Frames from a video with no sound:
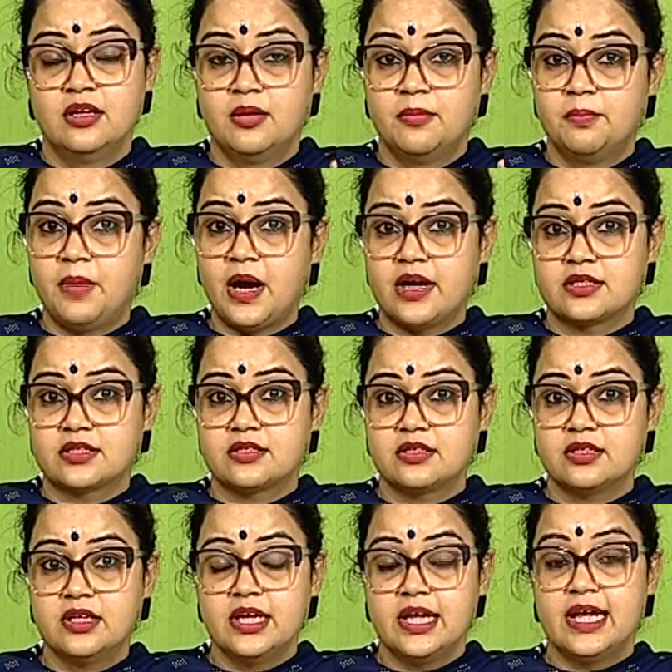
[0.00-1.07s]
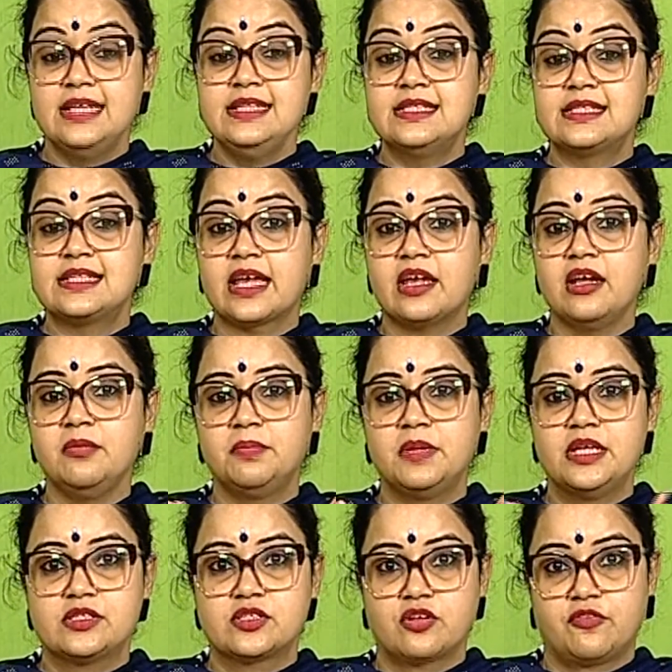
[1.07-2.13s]
But in second
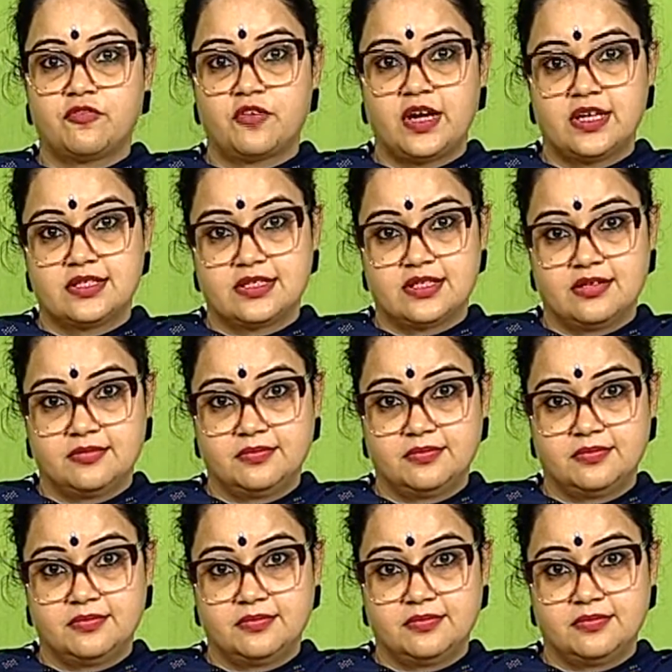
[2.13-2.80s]
piece of writing,